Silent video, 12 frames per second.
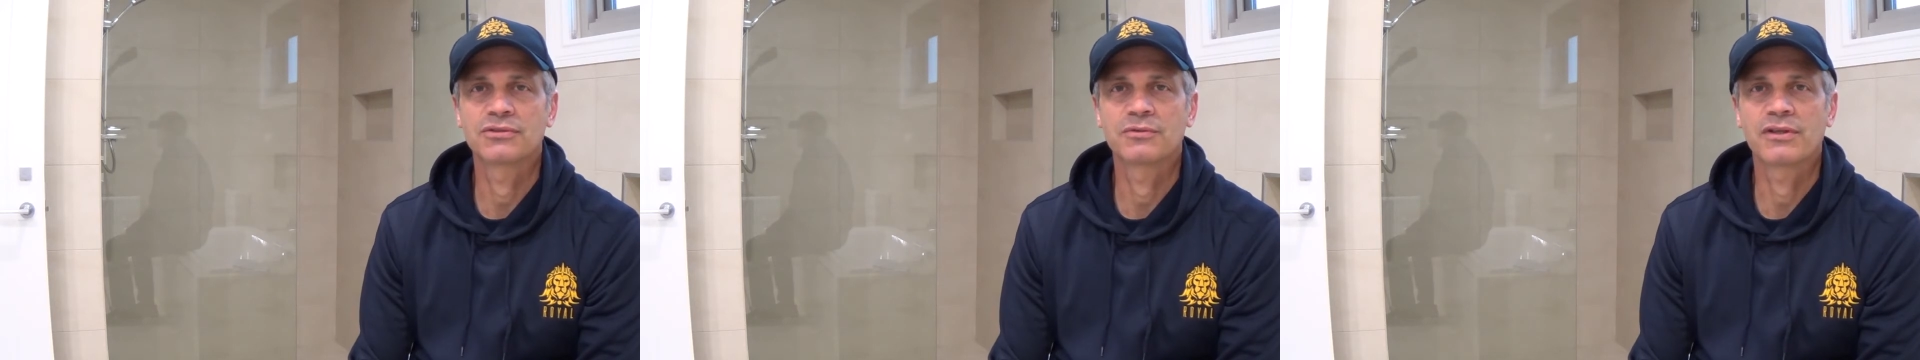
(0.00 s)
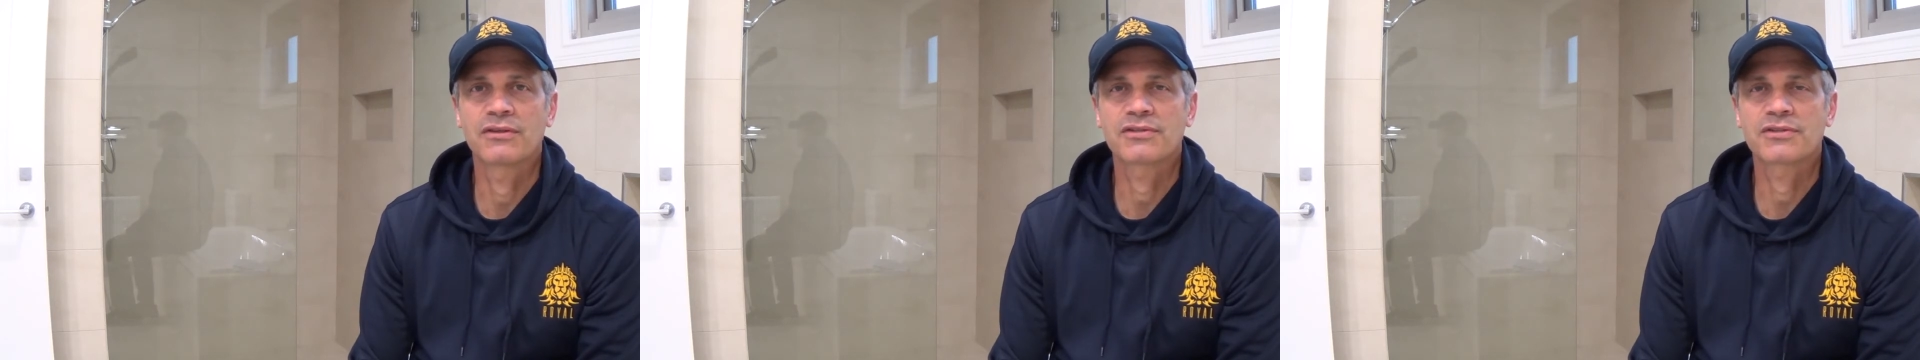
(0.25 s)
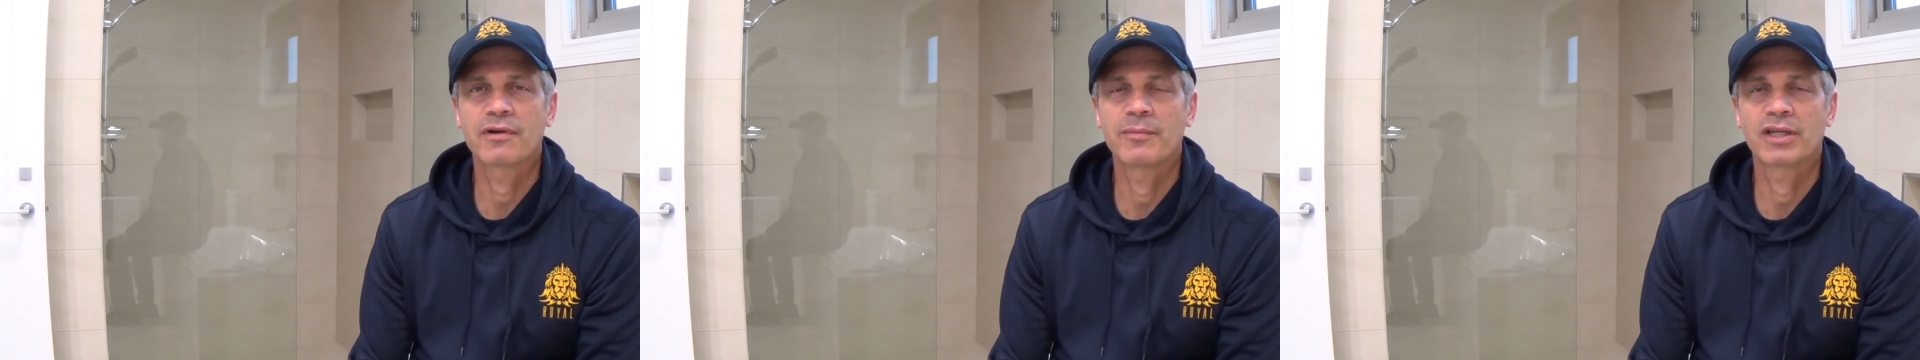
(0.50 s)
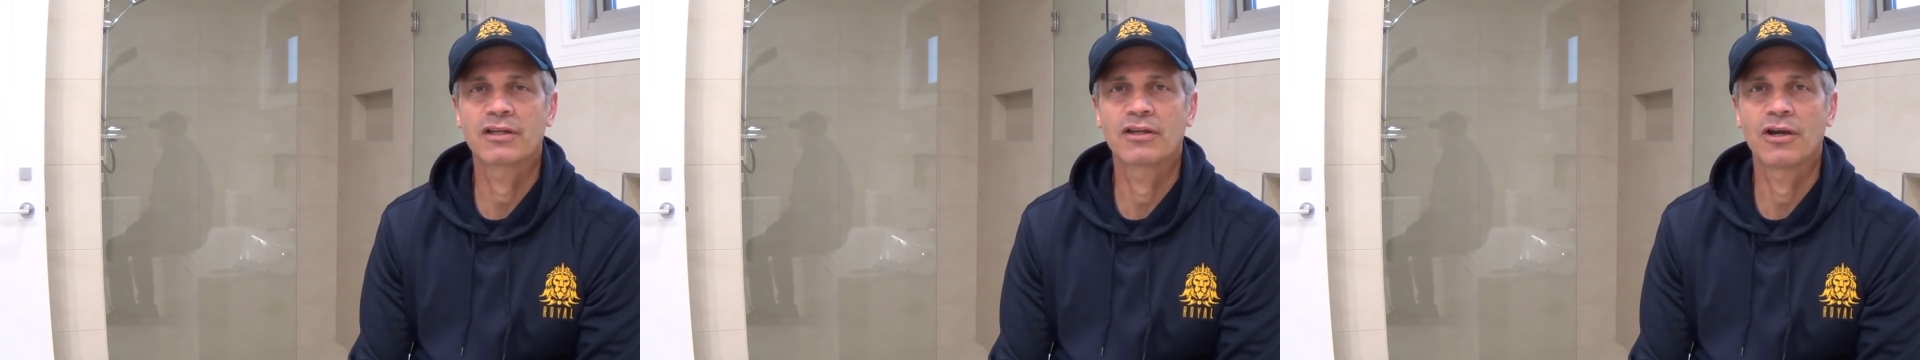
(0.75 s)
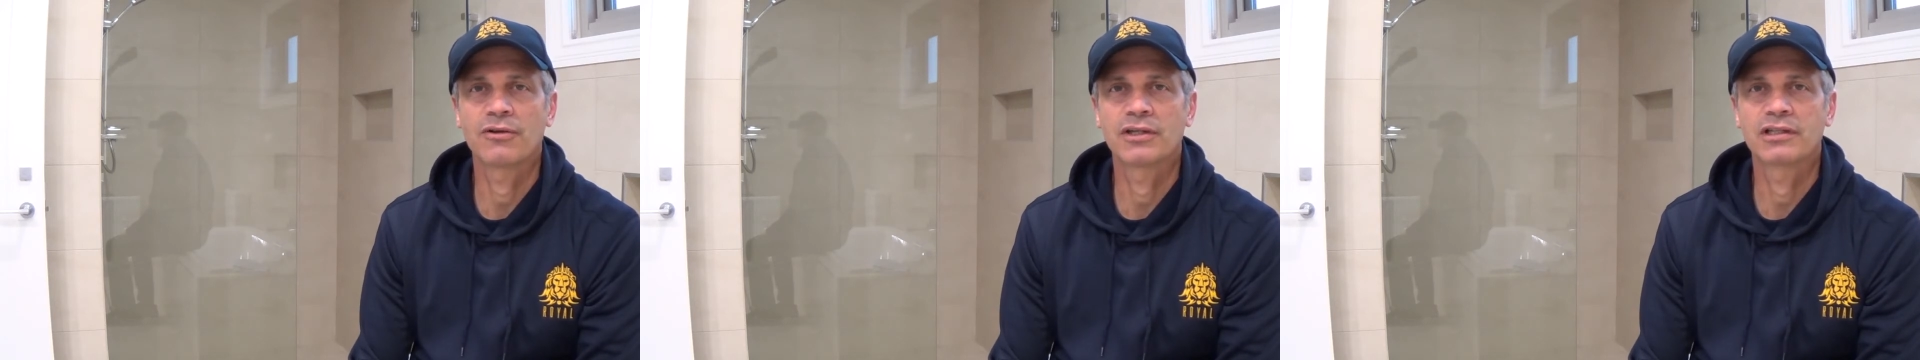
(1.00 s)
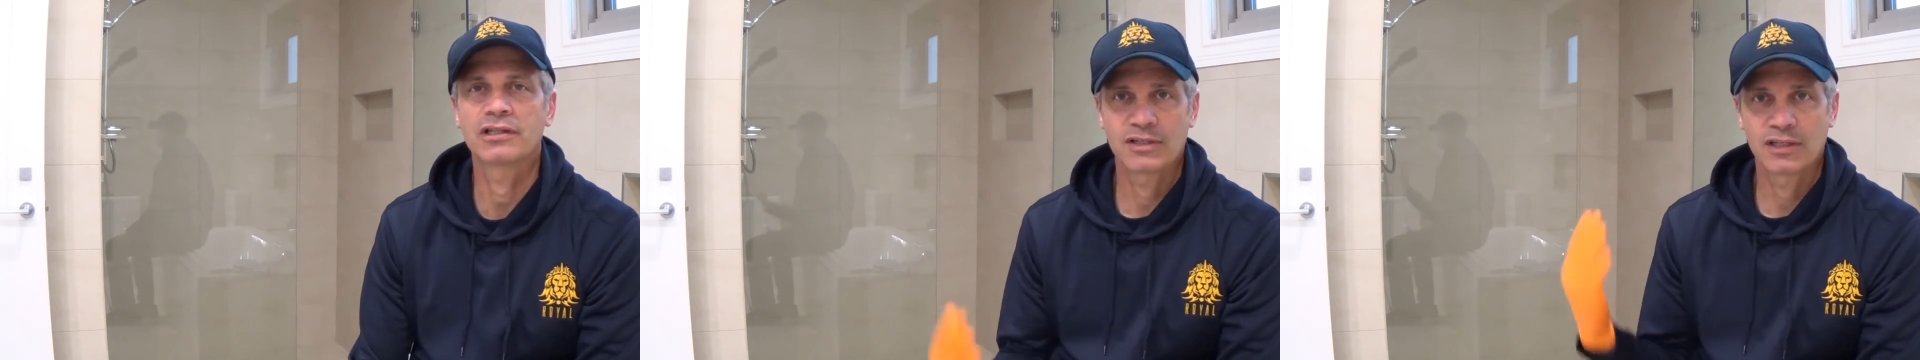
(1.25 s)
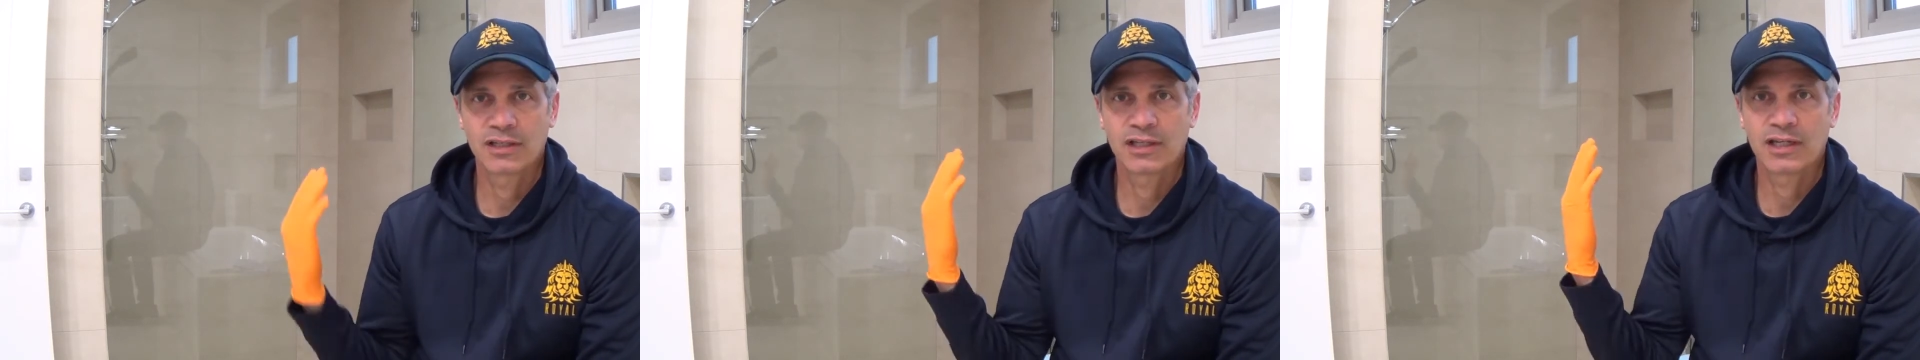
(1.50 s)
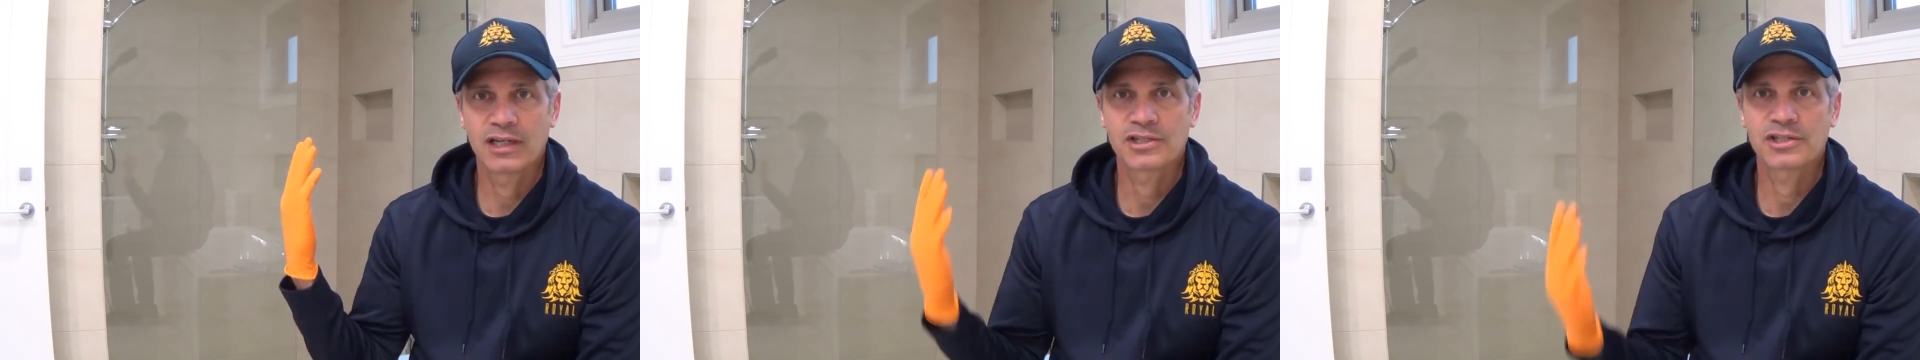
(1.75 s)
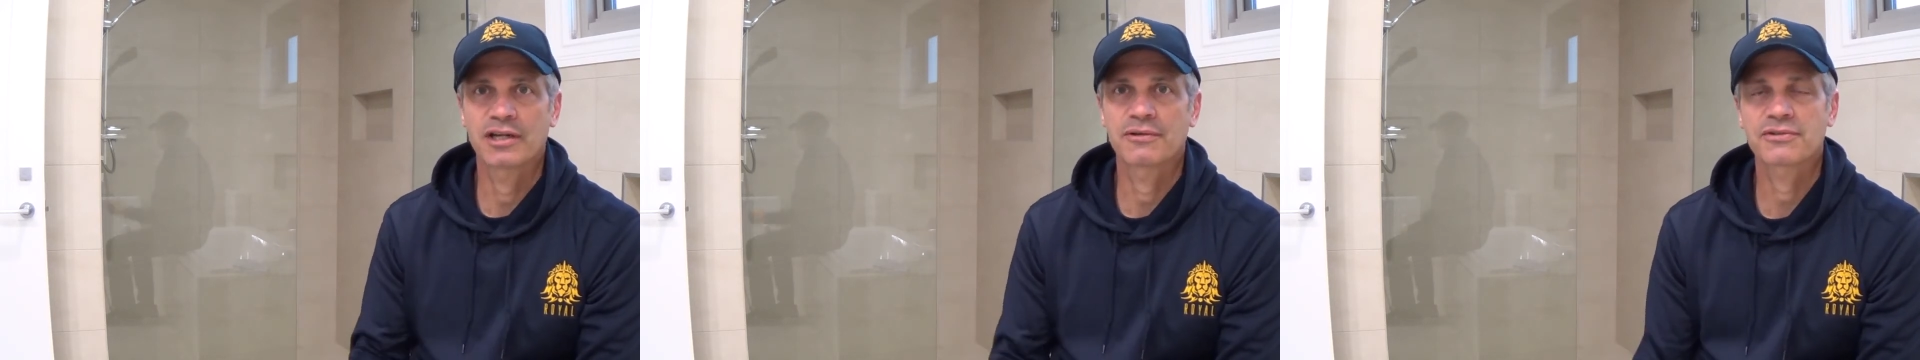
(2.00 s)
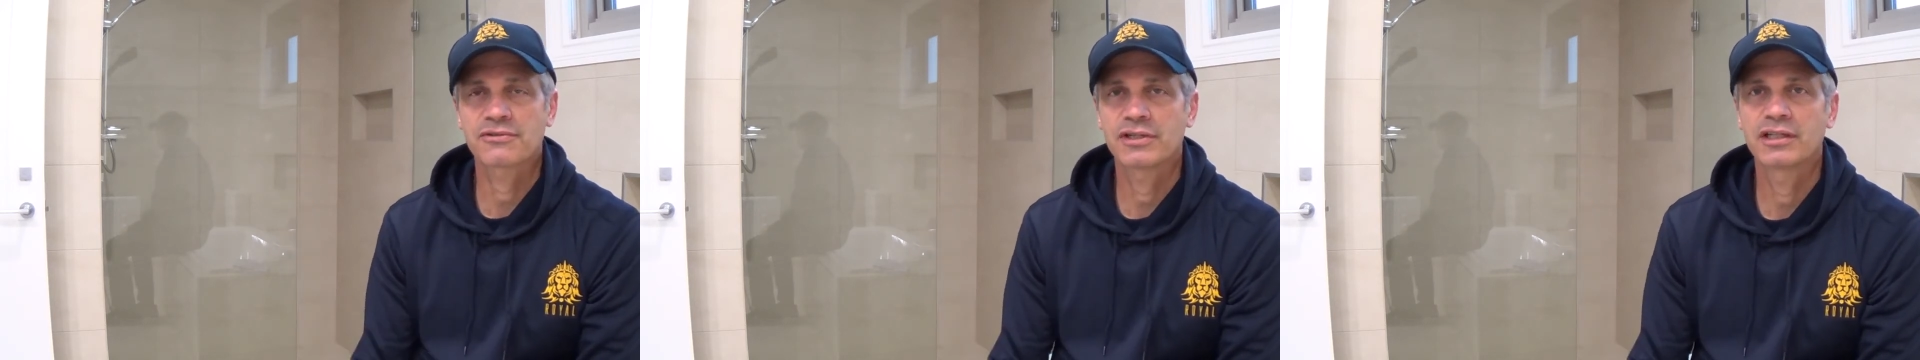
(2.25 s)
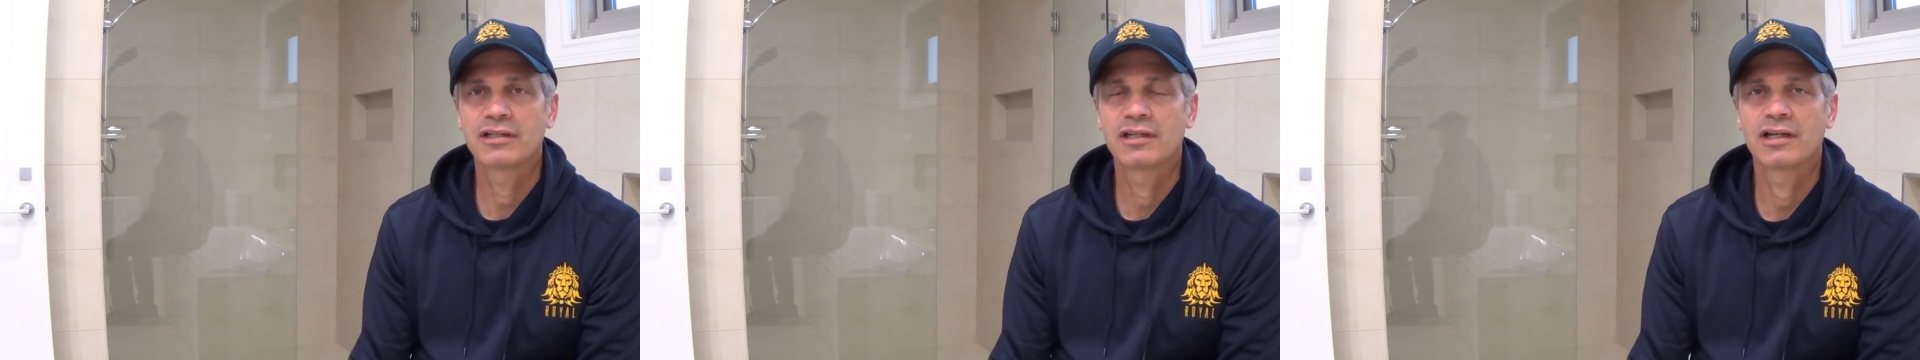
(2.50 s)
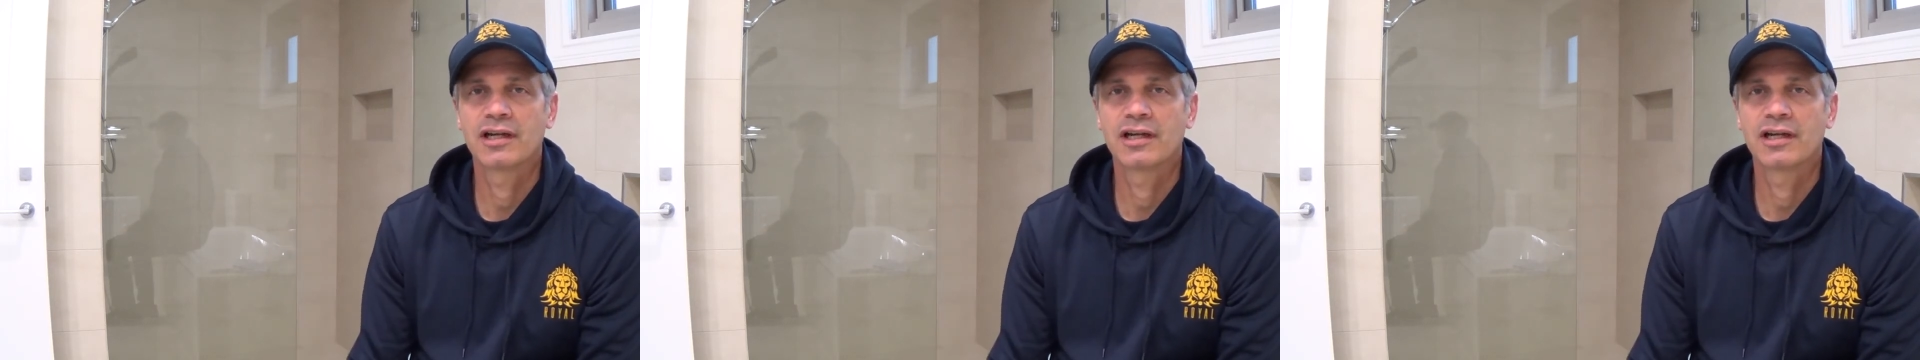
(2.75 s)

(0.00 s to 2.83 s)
do with ceramic coating the shower screen.